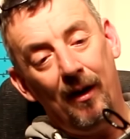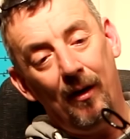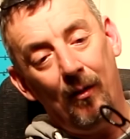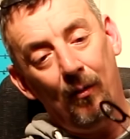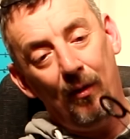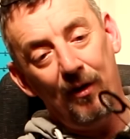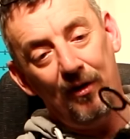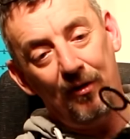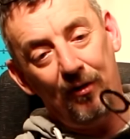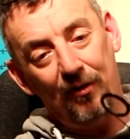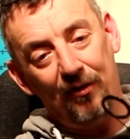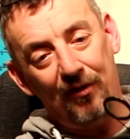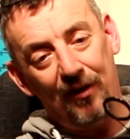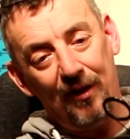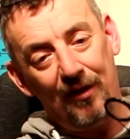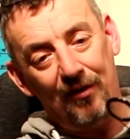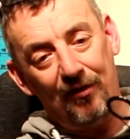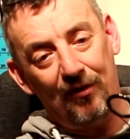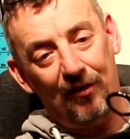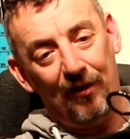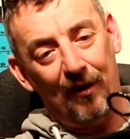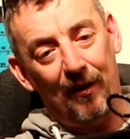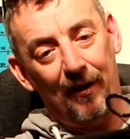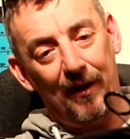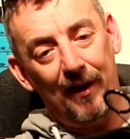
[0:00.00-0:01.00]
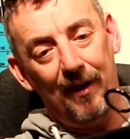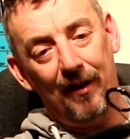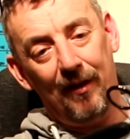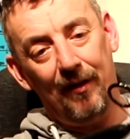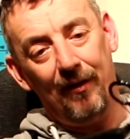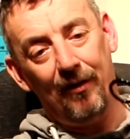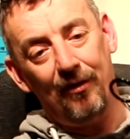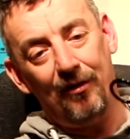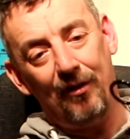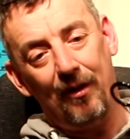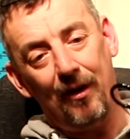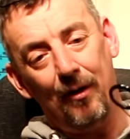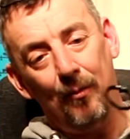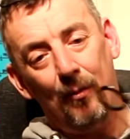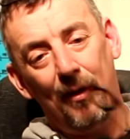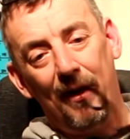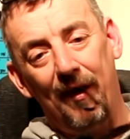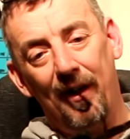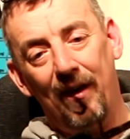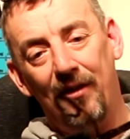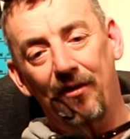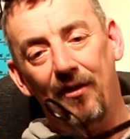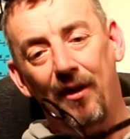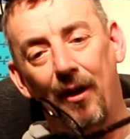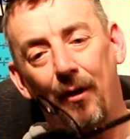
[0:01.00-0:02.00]
which is this side, the side where
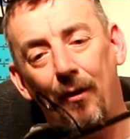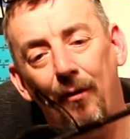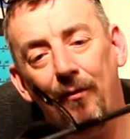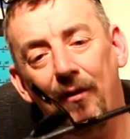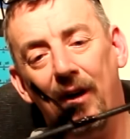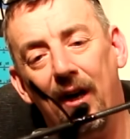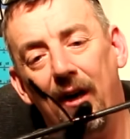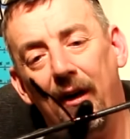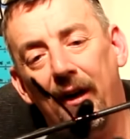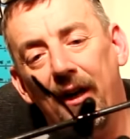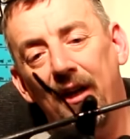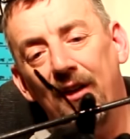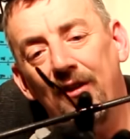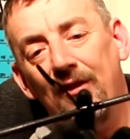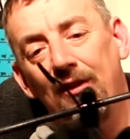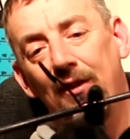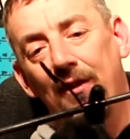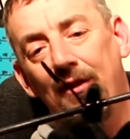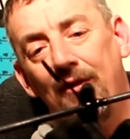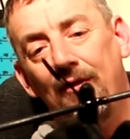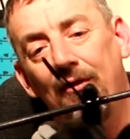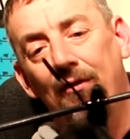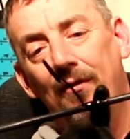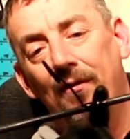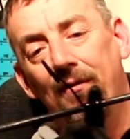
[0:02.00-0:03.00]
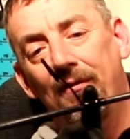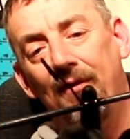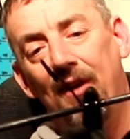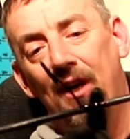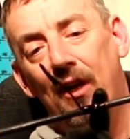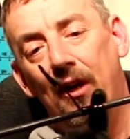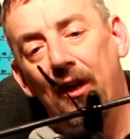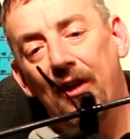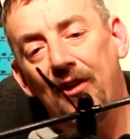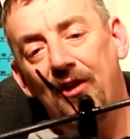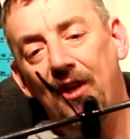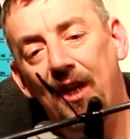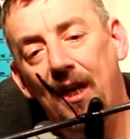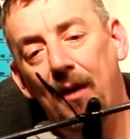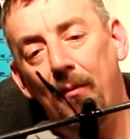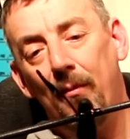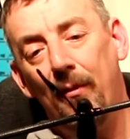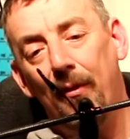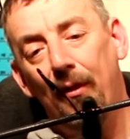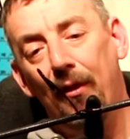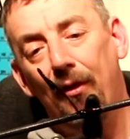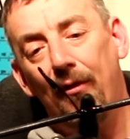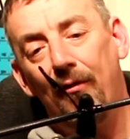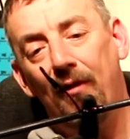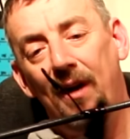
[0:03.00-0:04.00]
there's no varnish, this is a varnish here
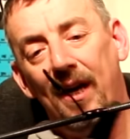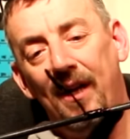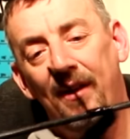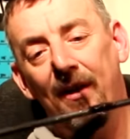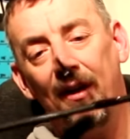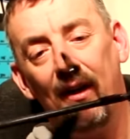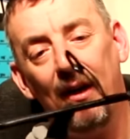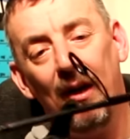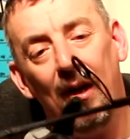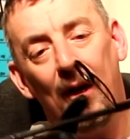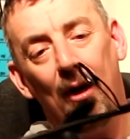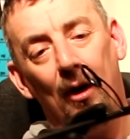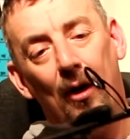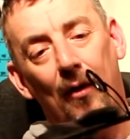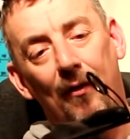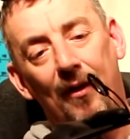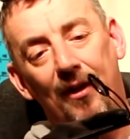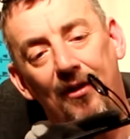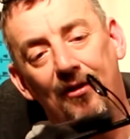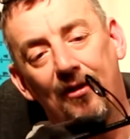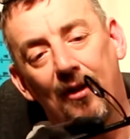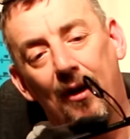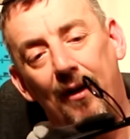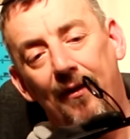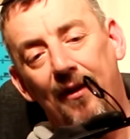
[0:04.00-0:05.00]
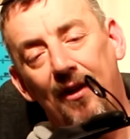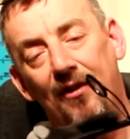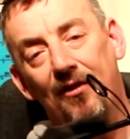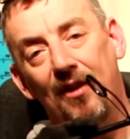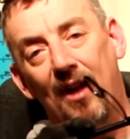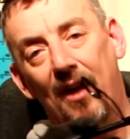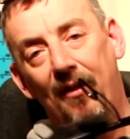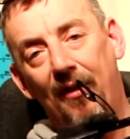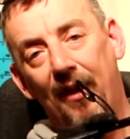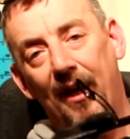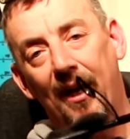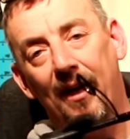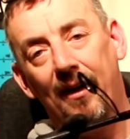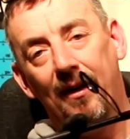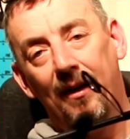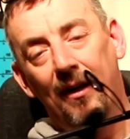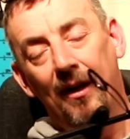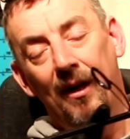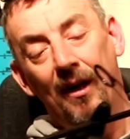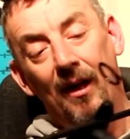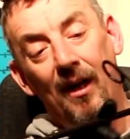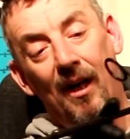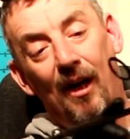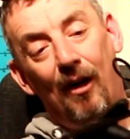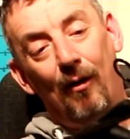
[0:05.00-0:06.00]
with the thread, on this side there's nothing.
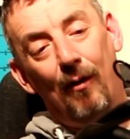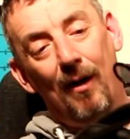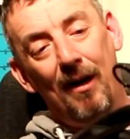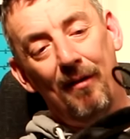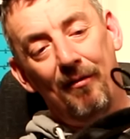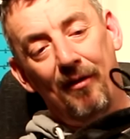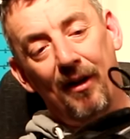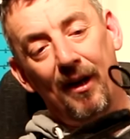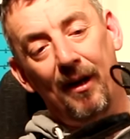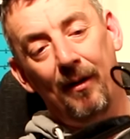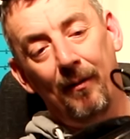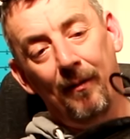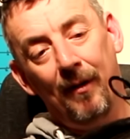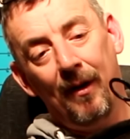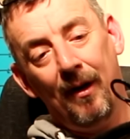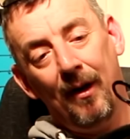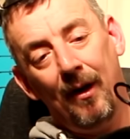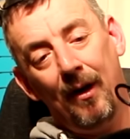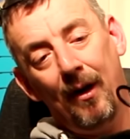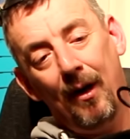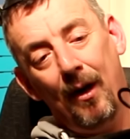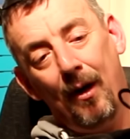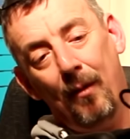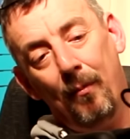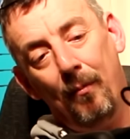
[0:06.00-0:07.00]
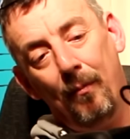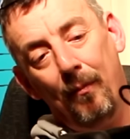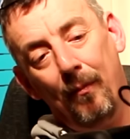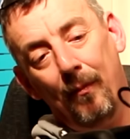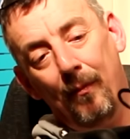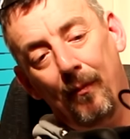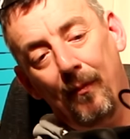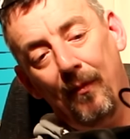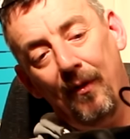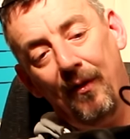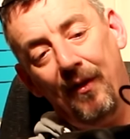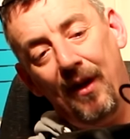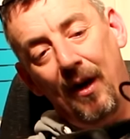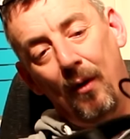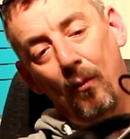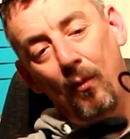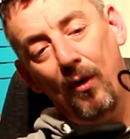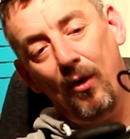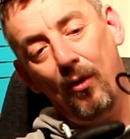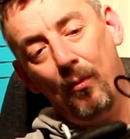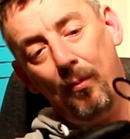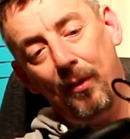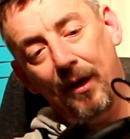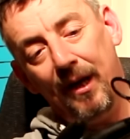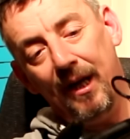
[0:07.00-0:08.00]
However, there
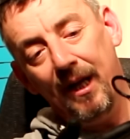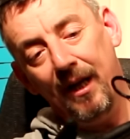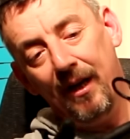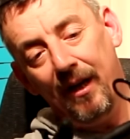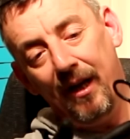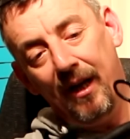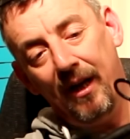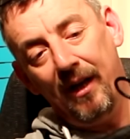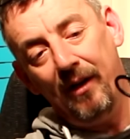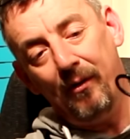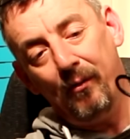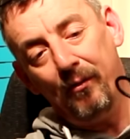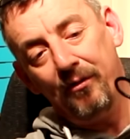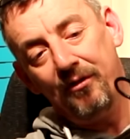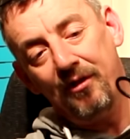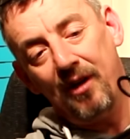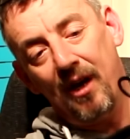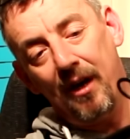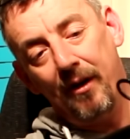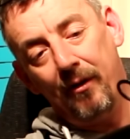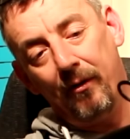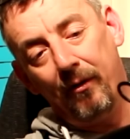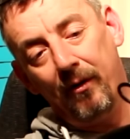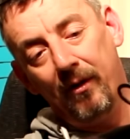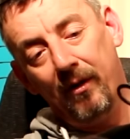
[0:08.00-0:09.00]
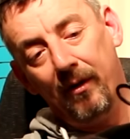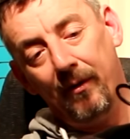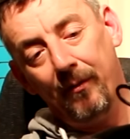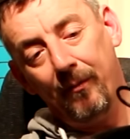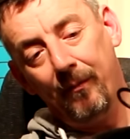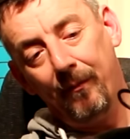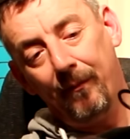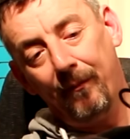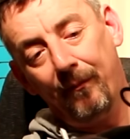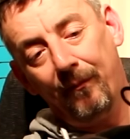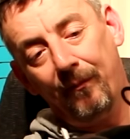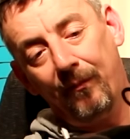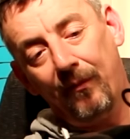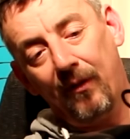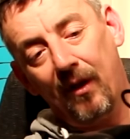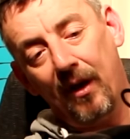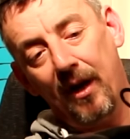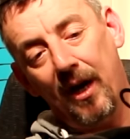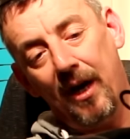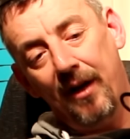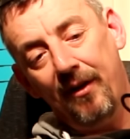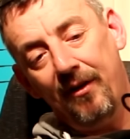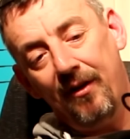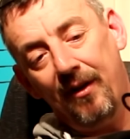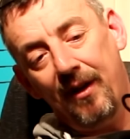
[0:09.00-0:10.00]
will be a little tunnel
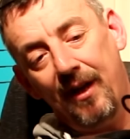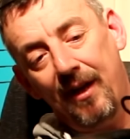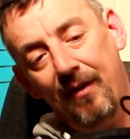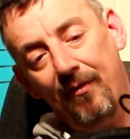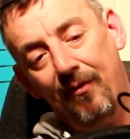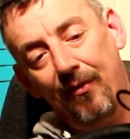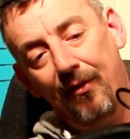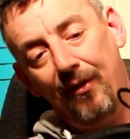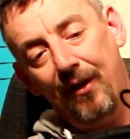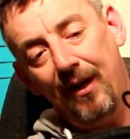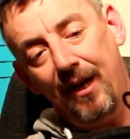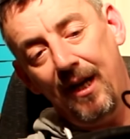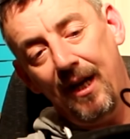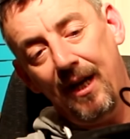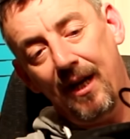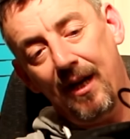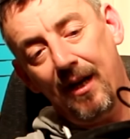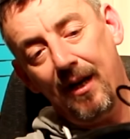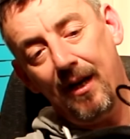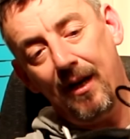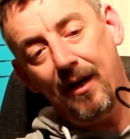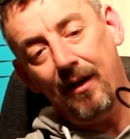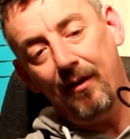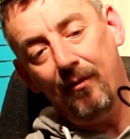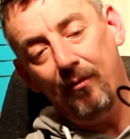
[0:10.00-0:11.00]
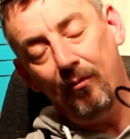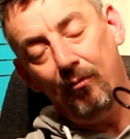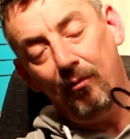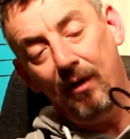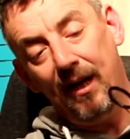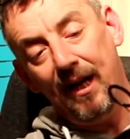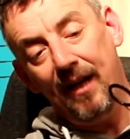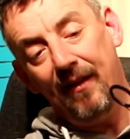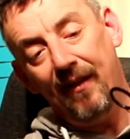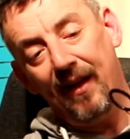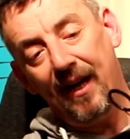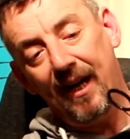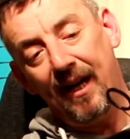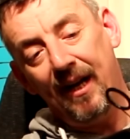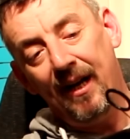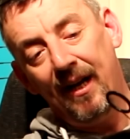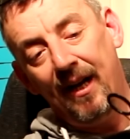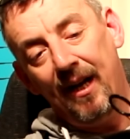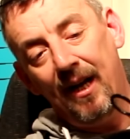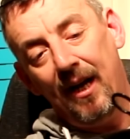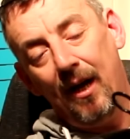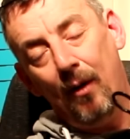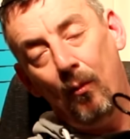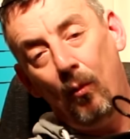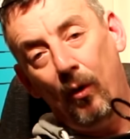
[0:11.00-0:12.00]
underneath the ring there,
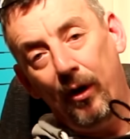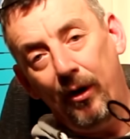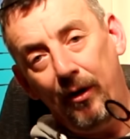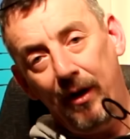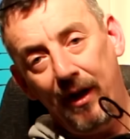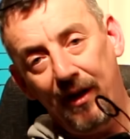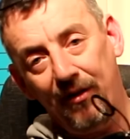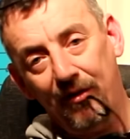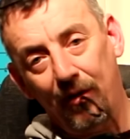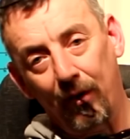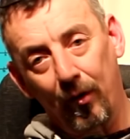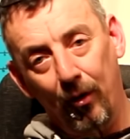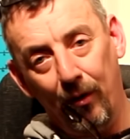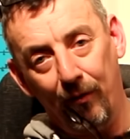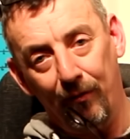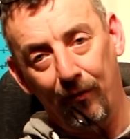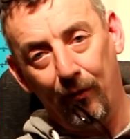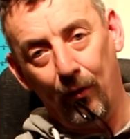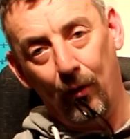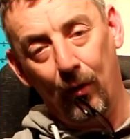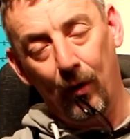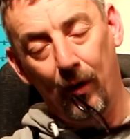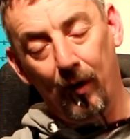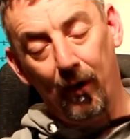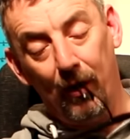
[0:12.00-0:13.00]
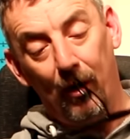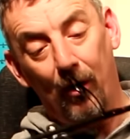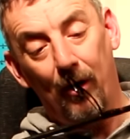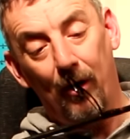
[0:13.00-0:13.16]
and what you need to look for